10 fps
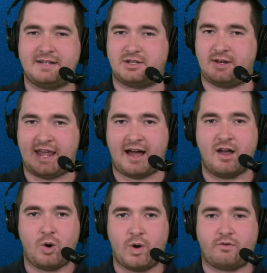So yeah,
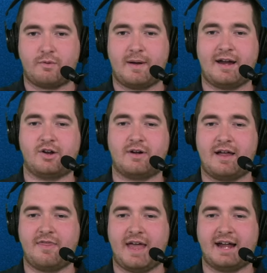quick reminder
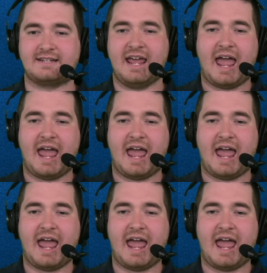on that.